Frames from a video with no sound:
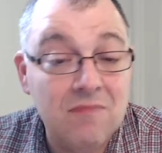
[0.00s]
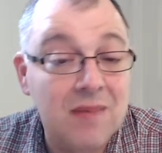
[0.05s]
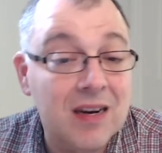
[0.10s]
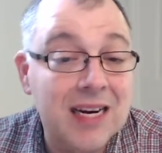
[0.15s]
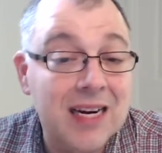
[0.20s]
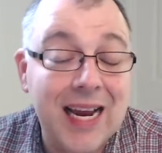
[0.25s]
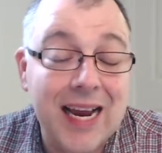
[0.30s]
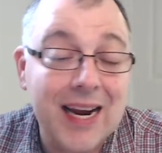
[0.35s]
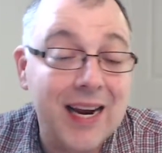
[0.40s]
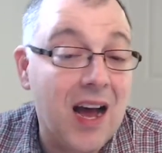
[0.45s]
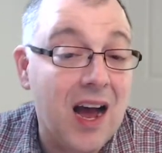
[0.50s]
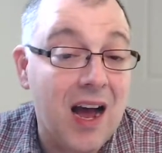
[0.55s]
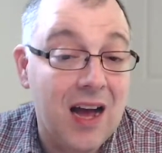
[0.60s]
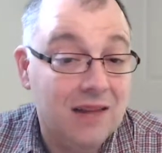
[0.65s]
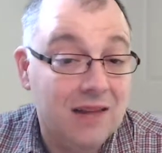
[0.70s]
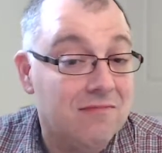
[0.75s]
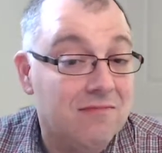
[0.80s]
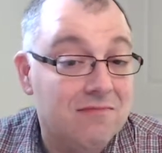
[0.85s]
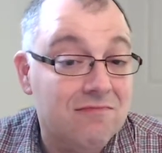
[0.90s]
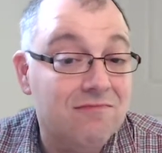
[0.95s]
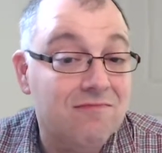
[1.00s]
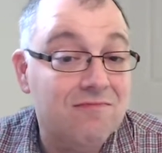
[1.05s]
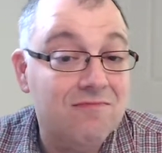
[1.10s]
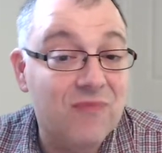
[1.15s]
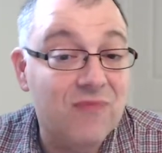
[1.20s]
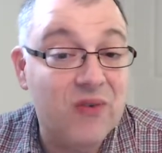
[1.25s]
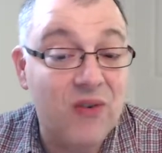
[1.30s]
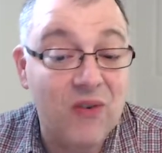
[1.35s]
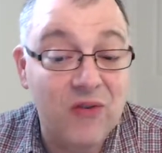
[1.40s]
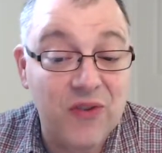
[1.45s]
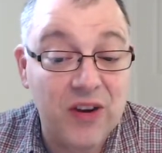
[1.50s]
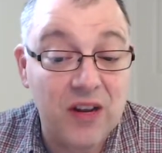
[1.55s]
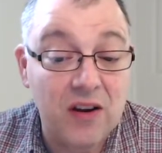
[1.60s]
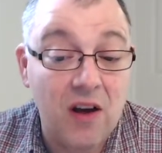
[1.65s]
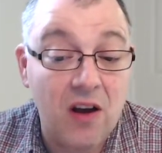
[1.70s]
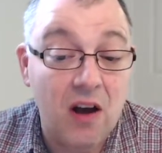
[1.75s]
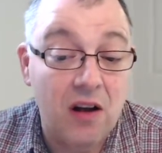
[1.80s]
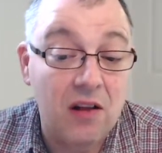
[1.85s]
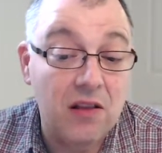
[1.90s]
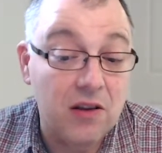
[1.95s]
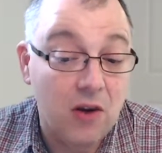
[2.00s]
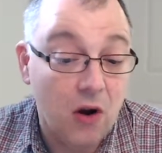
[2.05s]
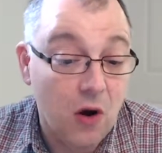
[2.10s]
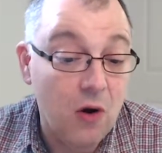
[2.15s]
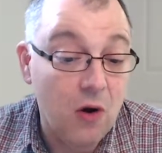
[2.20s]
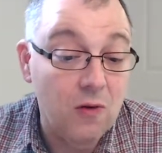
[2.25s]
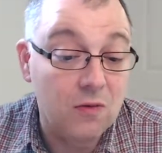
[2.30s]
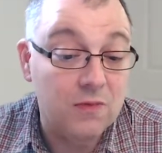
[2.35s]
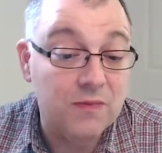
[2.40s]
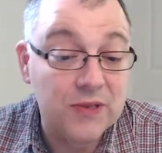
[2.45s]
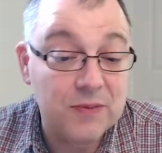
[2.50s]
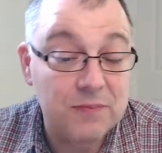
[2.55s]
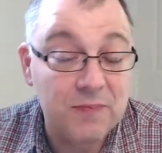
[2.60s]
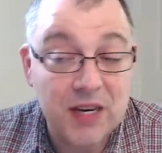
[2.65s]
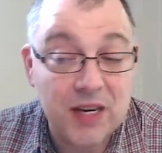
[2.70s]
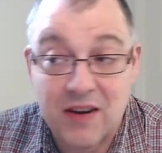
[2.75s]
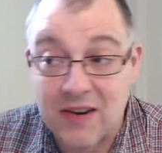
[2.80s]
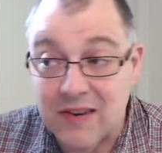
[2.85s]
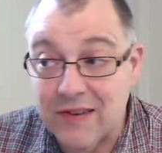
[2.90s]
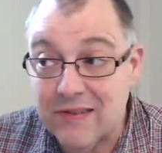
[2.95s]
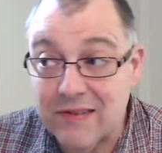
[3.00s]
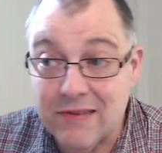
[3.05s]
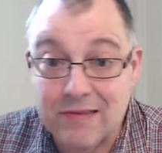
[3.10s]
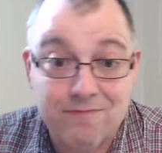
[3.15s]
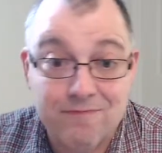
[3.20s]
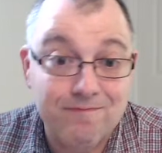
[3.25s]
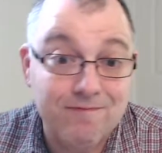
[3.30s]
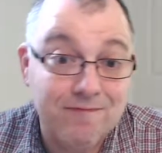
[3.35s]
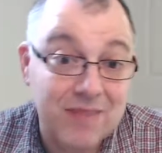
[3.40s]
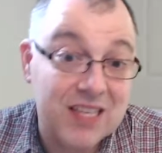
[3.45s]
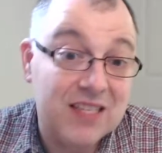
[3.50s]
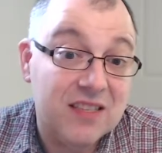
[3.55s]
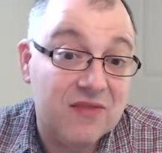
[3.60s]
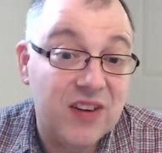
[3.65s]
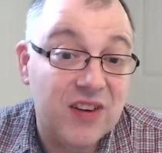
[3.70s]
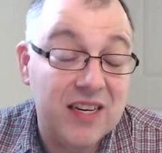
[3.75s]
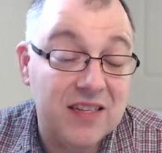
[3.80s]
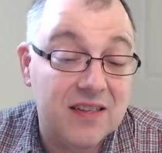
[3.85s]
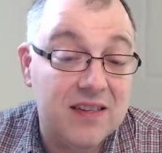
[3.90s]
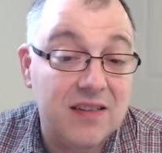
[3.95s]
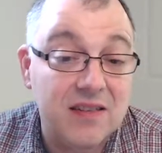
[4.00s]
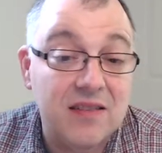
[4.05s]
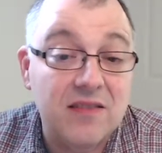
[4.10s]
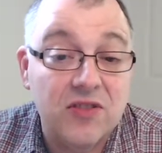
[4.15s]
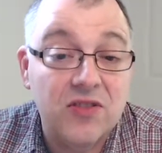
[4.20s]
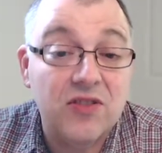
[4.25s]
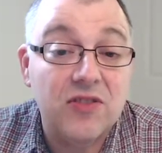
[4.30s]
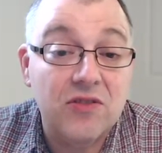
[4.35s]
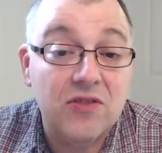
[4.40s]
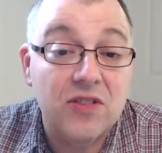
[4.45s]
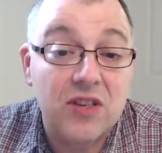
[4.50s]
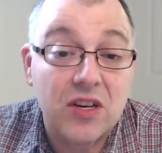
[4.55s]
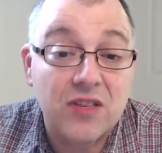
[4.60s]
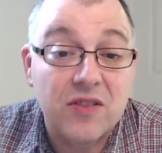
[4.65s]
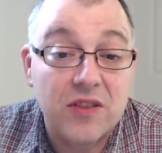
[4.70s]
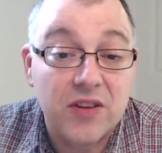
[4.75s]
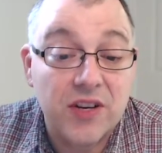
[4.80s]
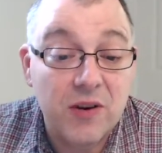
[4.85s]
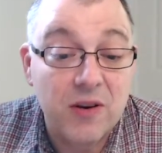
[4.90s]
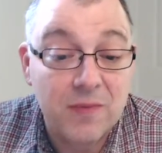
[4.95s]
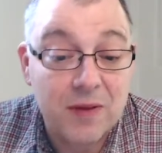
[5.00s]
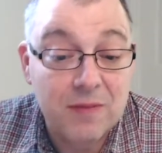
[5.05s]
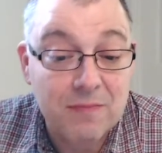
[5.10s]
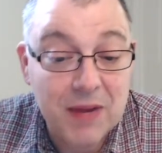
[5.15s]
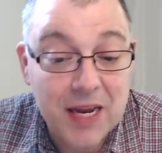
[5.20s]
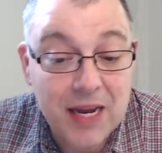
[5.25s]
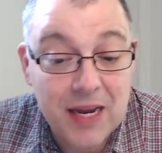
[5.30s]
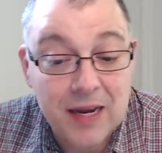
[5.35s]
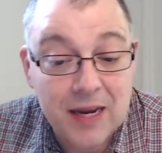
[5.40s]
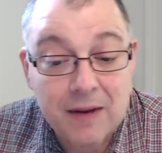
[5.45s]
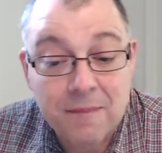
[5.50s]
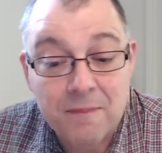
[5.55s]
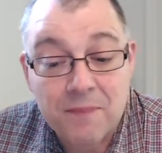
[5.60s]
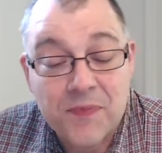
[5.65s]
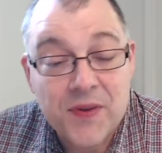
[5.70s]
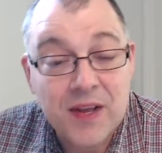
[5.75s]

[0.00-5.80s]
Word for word: cannot fulfill all the hopes because let's face it, is just a human being,